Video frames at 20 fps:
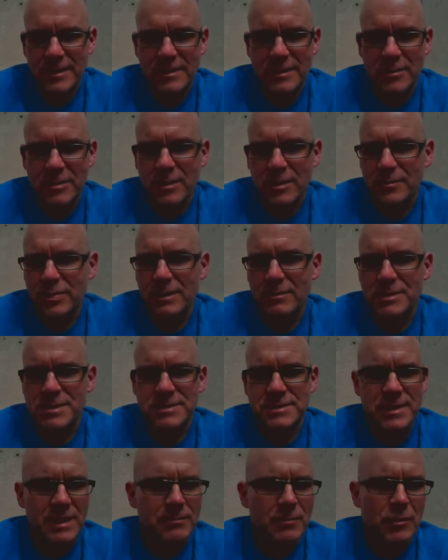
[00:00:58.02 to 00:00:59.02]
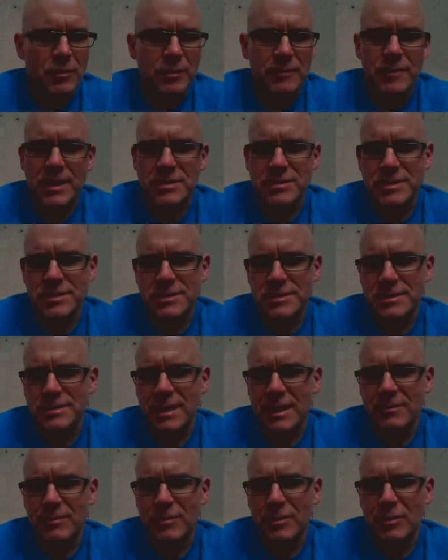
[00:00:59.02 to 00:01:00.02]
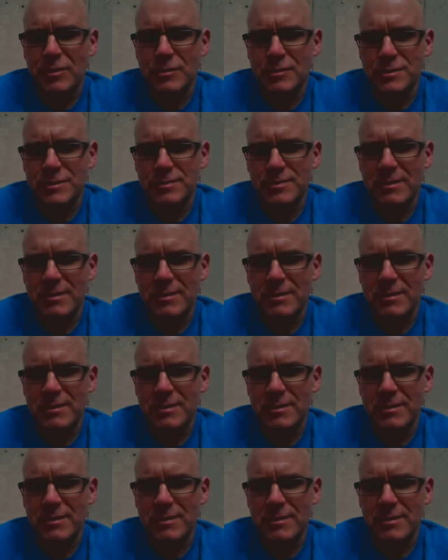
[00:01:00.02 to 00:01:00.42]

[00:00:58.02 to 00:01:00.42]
you know, complete with the same motivations, the same goals,